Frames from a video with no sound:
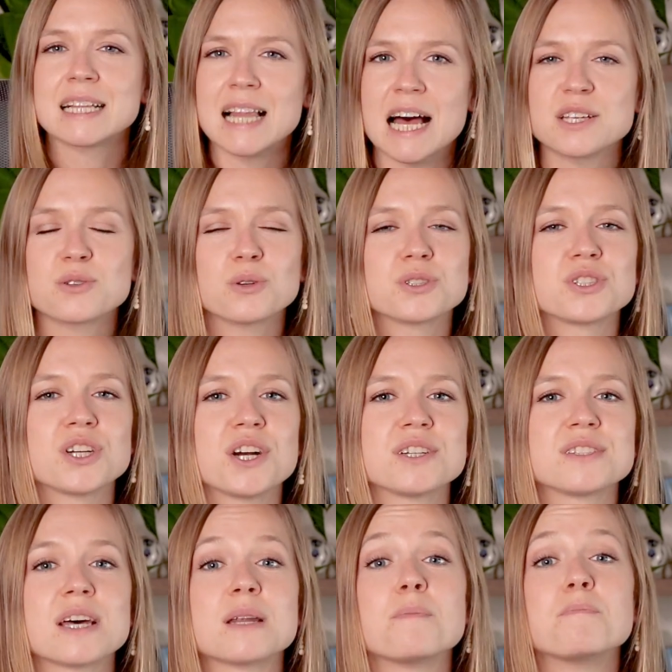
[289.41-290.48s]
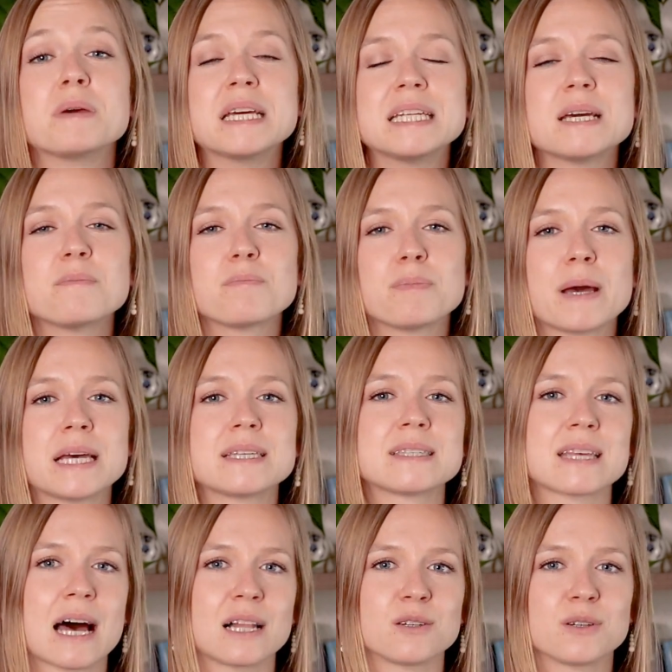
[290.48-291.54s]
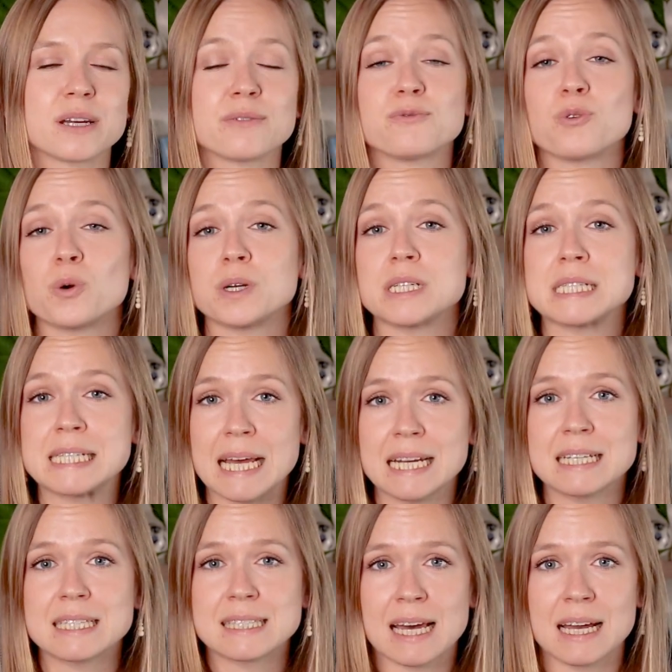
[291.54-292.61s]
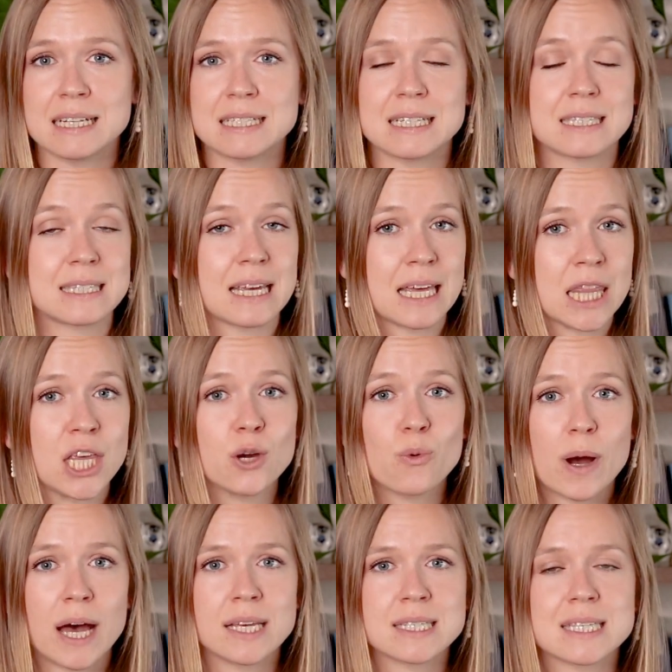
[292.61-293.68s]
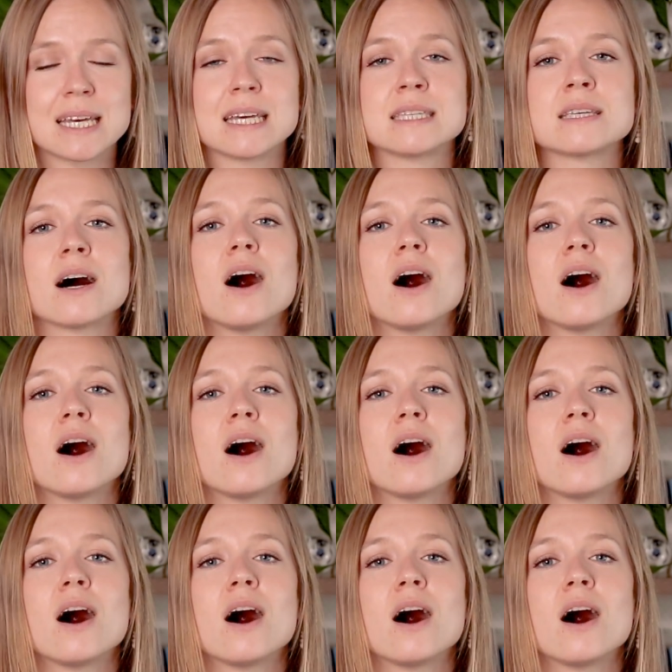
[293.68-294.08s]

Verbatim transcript: Glassdoor shares that a median base salary for data scientists in the U S is one